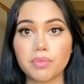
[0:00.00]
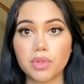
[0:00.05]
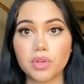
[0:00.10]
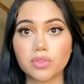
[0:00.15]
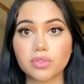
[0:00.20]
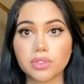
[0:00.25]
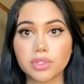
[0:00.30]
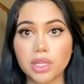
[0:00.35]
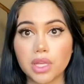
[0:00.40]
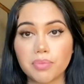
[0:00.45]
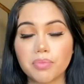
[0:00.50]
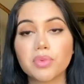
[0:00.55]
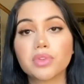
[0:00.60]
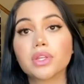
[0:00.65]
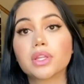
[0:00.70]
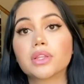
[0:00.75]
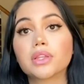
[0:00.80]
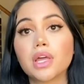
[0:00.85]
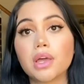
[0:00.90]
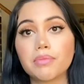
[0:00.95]
to sleep, when
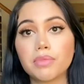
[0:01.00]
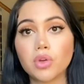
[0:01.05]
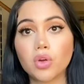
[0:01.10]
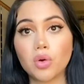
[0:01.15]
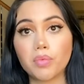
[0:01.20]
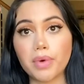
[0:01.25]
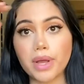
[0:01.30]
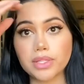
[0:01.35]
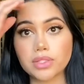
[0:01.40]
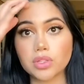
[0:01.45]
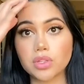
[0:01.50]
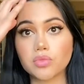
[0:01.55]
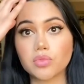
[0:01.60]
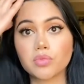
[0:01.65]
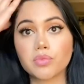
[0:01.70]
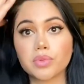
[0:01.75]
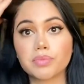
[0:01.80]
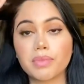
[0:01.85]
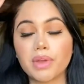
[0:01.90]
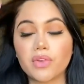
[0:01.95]
they let me go back to the room with
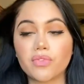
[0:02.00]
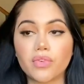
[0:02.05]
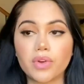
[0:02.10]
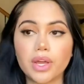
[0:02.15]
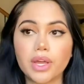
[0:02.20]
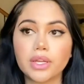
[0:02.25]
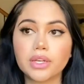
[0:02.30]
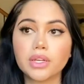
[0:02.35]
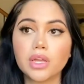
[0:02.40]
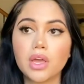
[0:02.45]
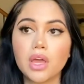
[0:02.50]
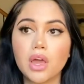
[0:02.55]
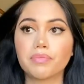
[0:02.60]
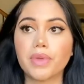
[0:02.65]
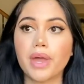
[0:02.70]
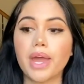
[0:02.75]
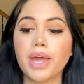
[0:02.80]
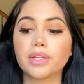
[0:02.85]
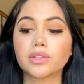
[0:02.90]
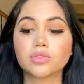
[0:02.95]
my friend,
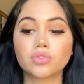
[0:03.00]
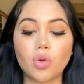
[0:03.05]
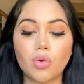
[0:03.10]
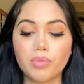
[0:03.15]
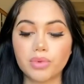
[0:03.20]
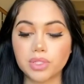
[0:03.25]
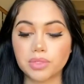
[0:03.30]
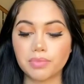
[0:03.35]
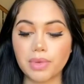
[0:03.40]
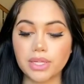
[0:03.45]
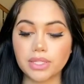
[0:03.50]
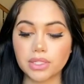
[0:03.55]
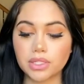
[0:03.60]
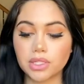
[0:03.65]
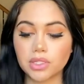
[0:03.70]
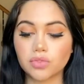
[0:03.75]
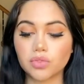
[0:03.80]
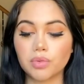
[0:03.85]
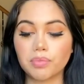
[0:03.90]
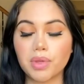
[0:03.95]
I had so much
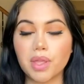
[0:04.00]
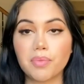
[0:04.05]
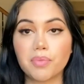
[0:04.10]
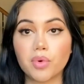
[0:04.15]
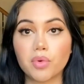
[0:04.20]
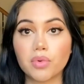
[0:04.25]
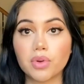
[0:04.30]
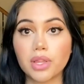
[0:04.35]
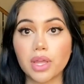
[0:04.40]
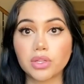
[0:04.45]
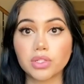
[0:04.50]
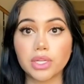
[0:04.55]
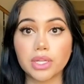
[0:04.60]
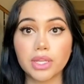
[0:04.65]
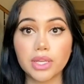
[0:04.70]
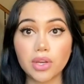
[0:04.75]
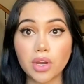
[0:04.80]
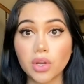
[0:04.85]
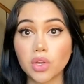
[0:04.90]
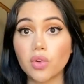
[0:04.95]
messages from people who were like,
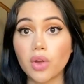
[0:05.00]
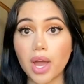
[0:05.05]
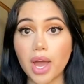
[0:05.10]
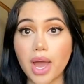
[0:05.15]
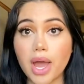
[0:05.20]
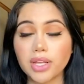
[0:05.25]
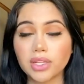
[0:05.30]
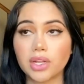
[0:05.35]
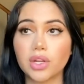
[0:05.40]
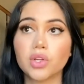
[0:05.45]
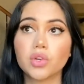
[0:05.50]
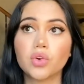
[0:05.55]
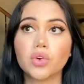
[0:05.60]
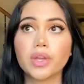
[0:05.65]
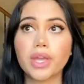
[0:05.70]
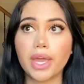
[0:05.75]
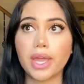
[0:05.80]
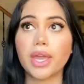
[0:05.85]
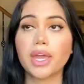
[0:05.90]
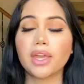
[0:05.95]
Jailyne, are you hacked? Are you
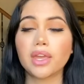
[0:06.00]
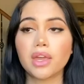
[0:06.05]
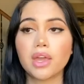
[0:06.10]
okay?